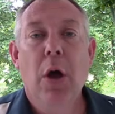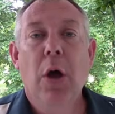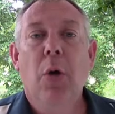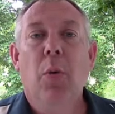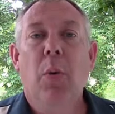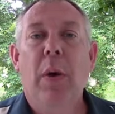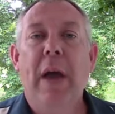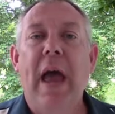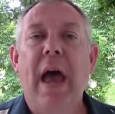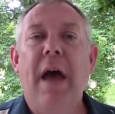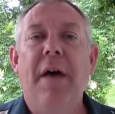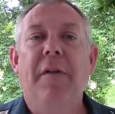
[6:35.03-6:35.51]

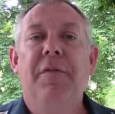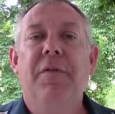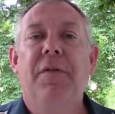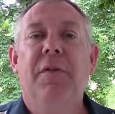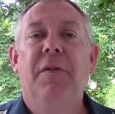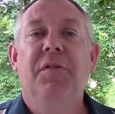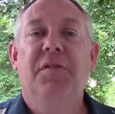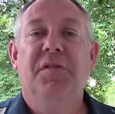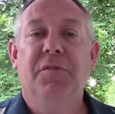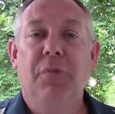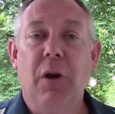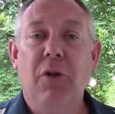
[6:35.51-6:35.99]
We have
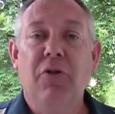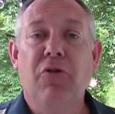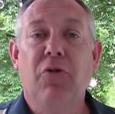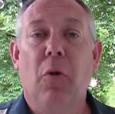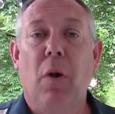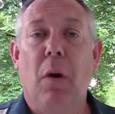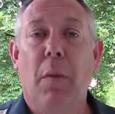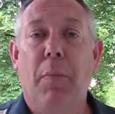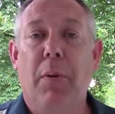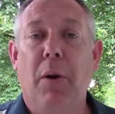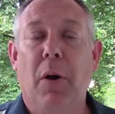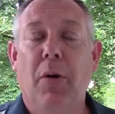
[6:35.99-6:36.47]

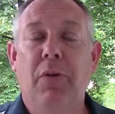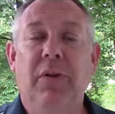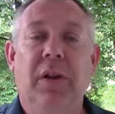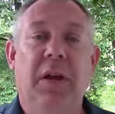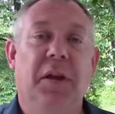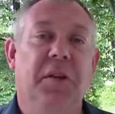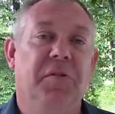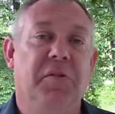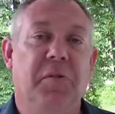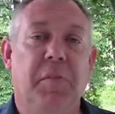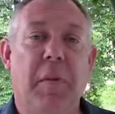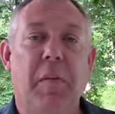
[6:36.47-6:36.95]
structural
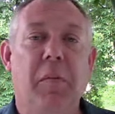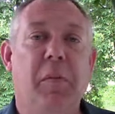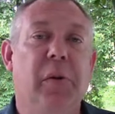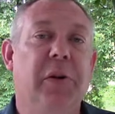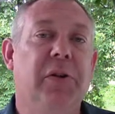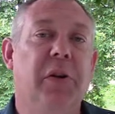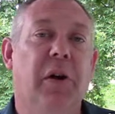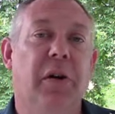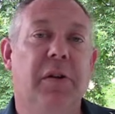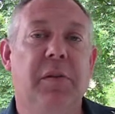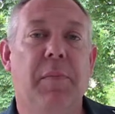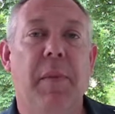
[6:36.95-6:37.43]
proteins. Remember we
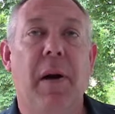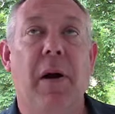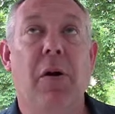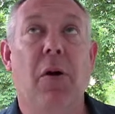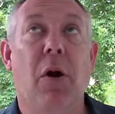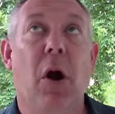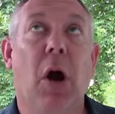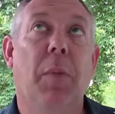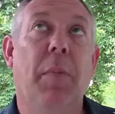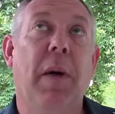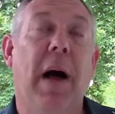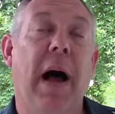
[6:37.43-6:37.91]
talked about
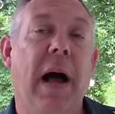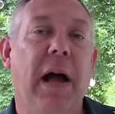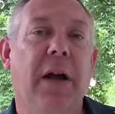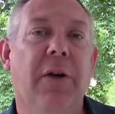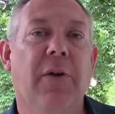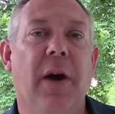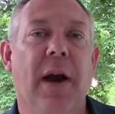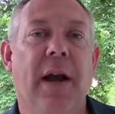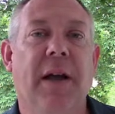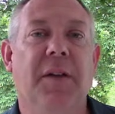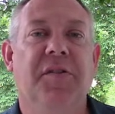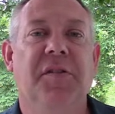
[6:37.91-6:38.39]

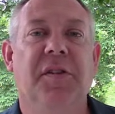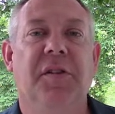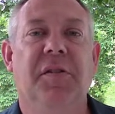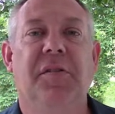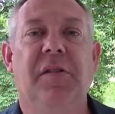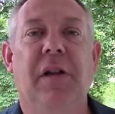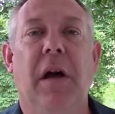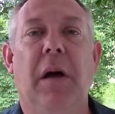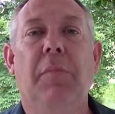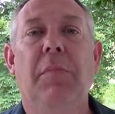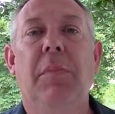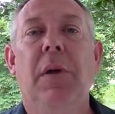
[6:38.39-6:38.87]
carbohydrates and
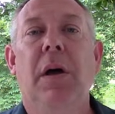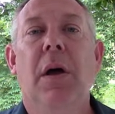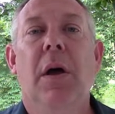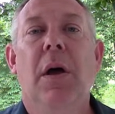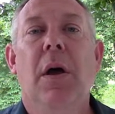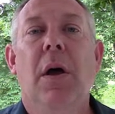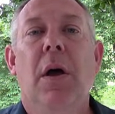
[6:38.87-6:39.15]
some